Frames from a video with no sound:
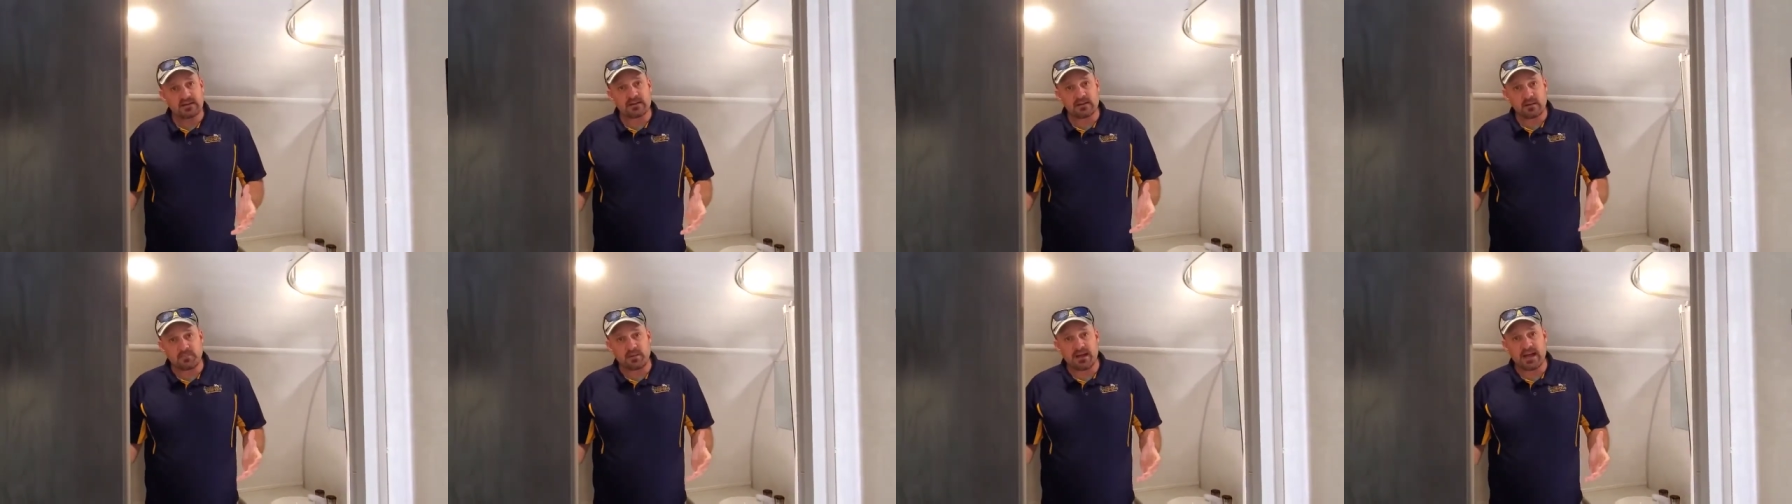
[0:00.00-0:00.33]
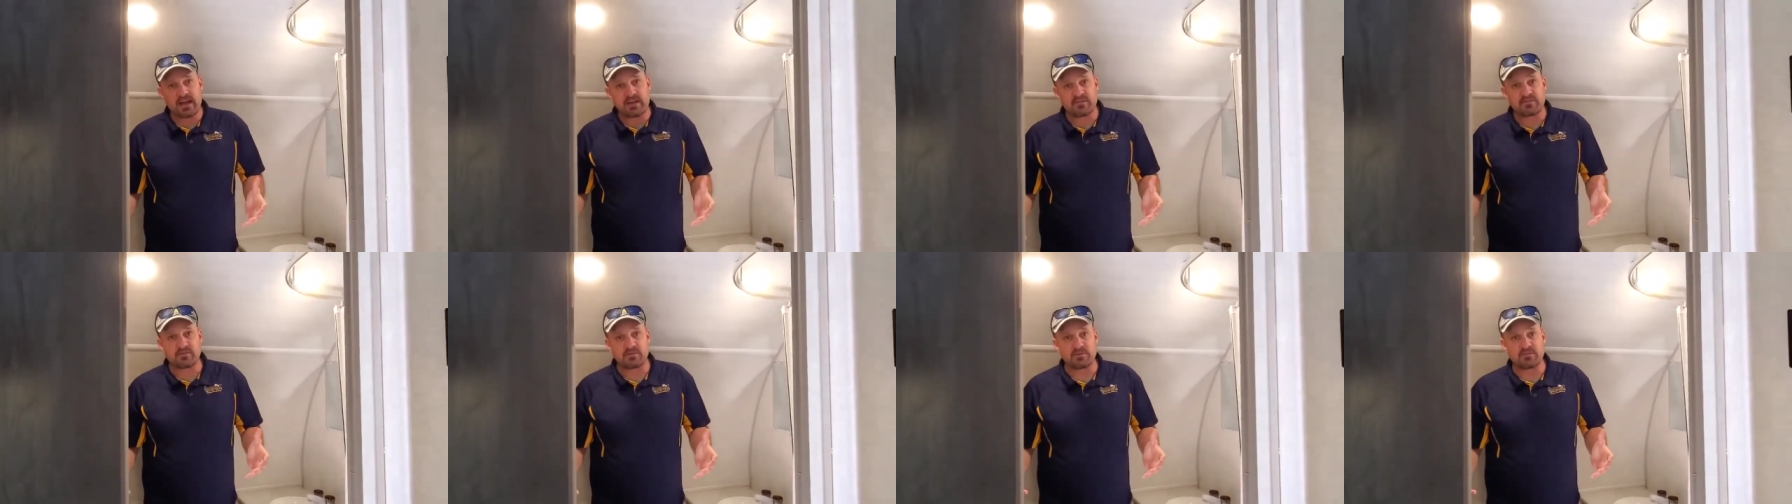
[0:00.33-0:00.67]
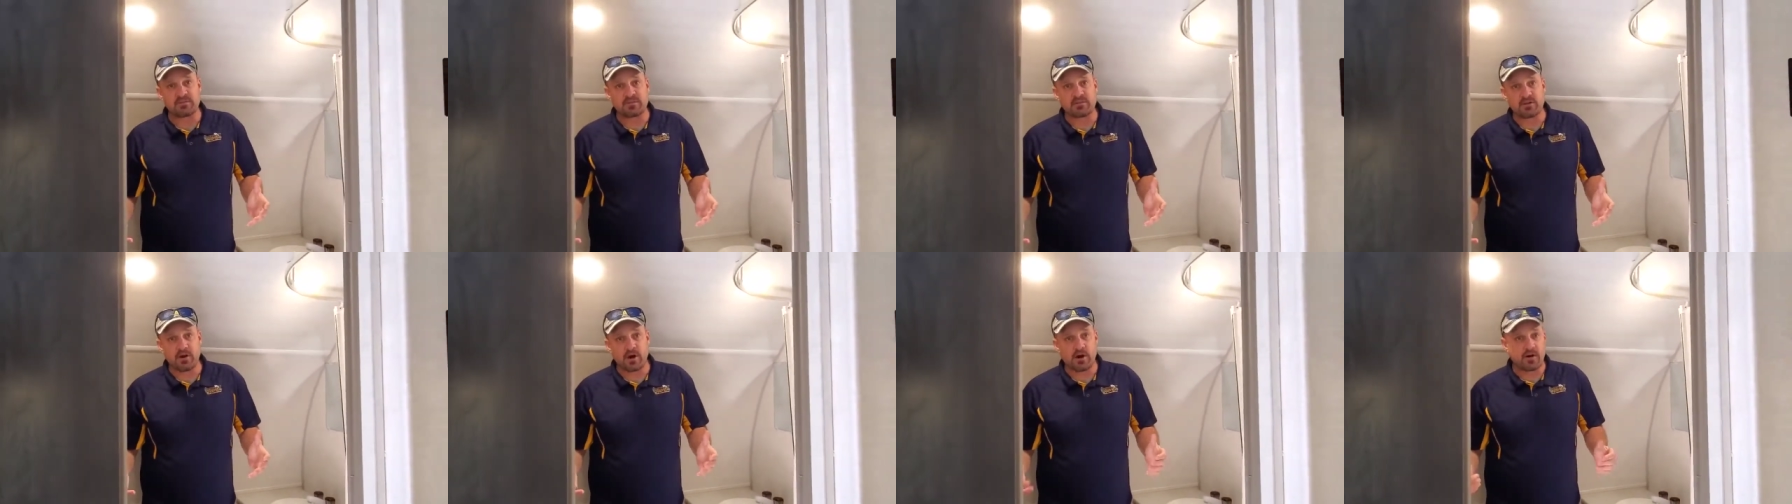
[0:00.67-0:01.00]
in the
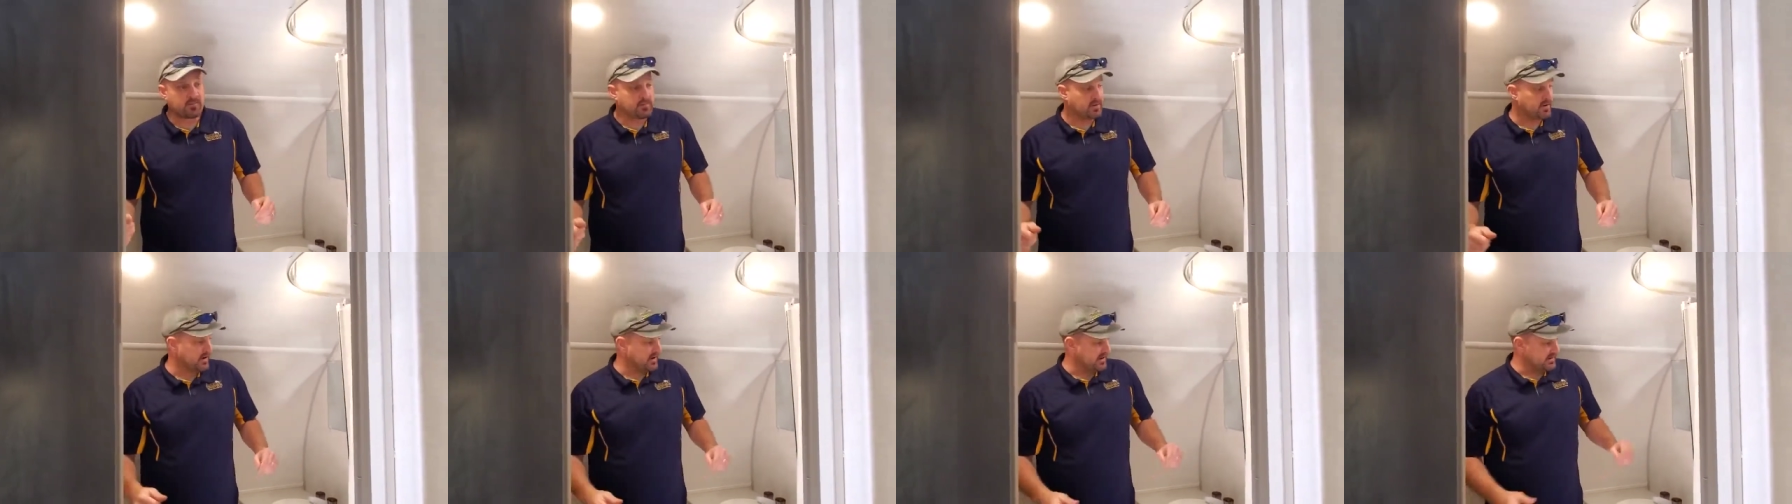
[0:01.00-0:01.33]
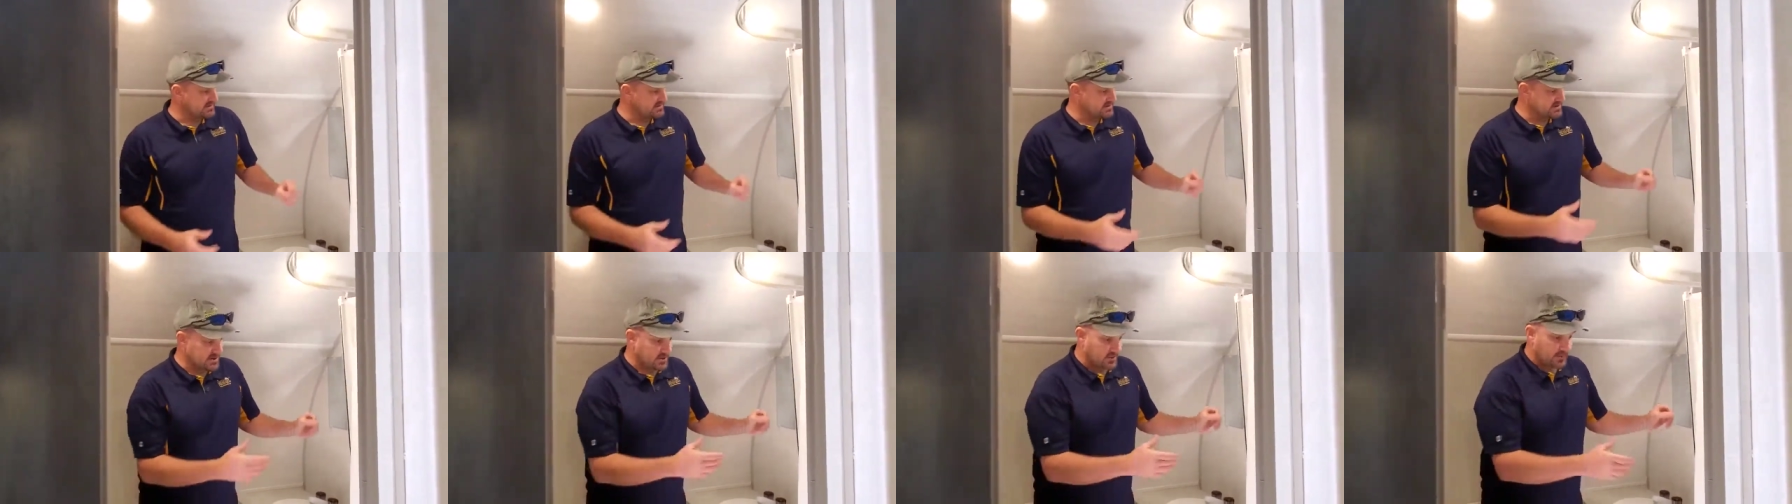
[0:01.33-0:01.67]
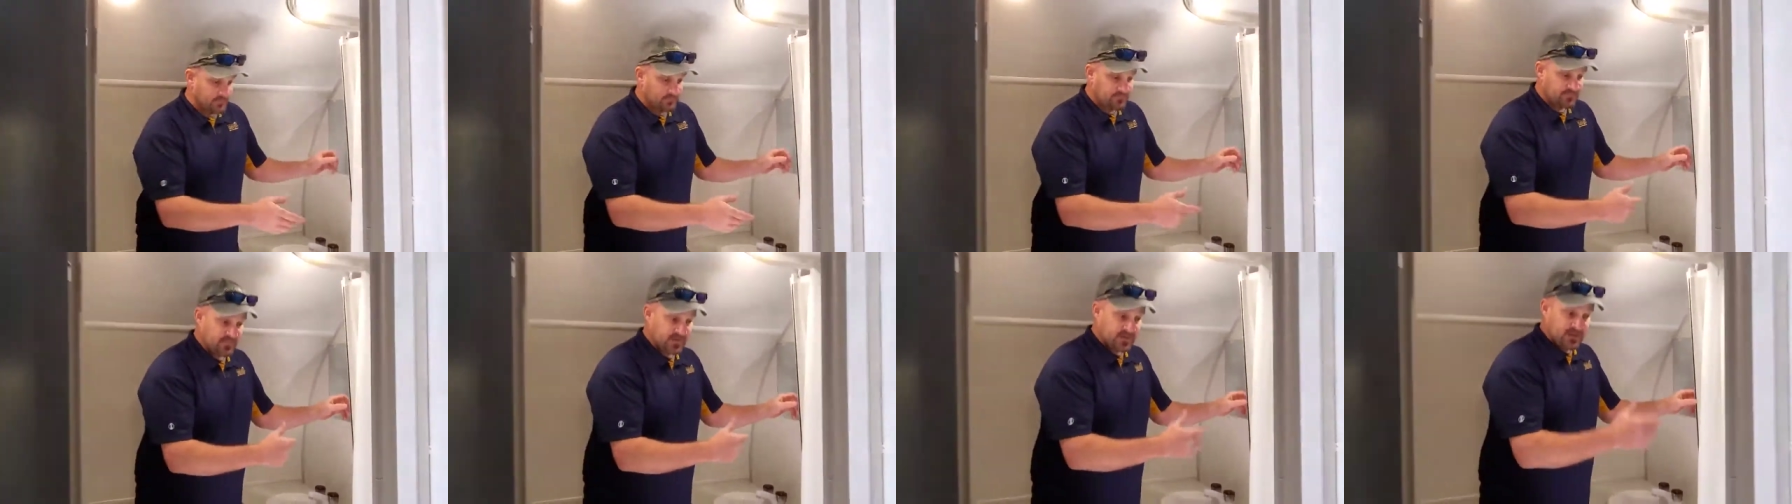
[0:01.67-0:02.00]
bathroom of the R-Pod.
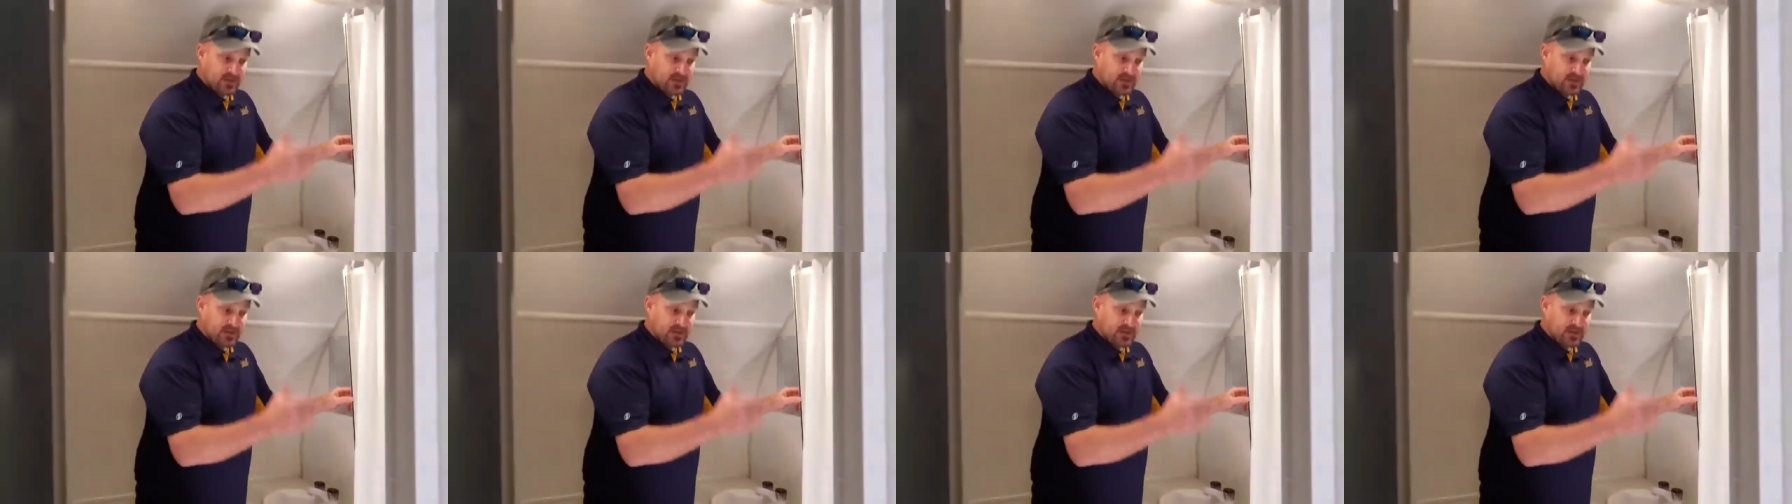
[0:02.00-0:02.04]
So